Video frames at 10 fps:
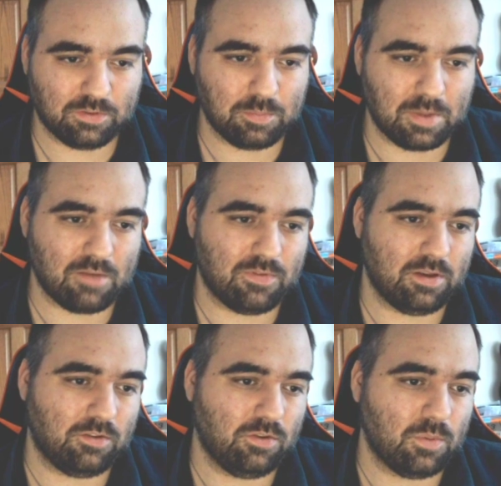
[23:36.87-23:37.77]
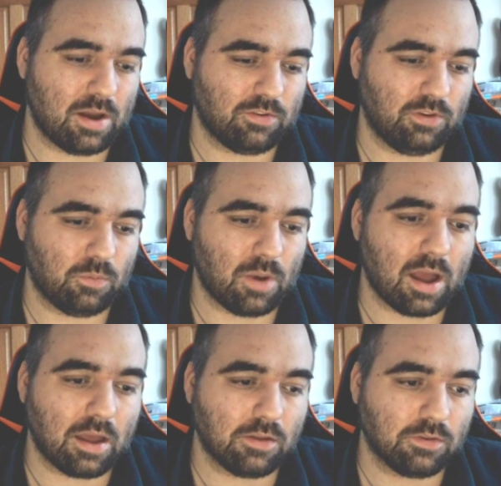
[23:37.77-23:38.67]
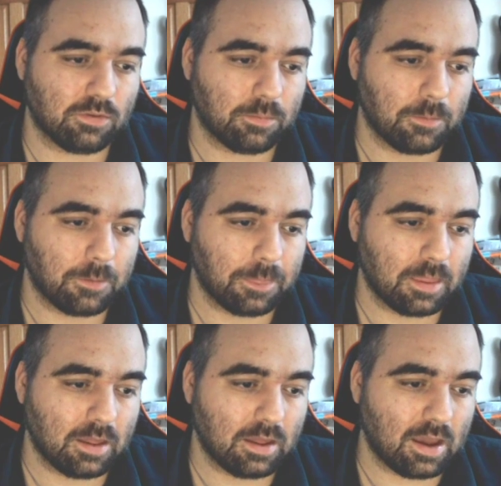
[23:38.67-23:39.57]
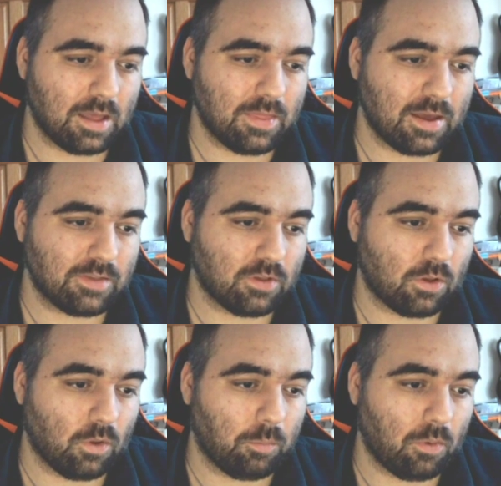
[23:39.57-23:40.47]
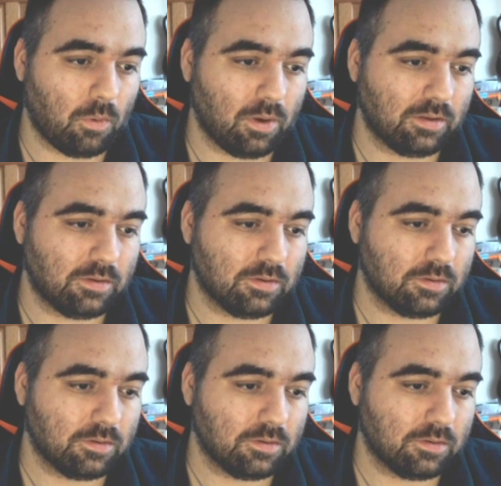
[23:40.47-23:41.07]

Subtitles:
mafia to actually rise. And that's the whole point.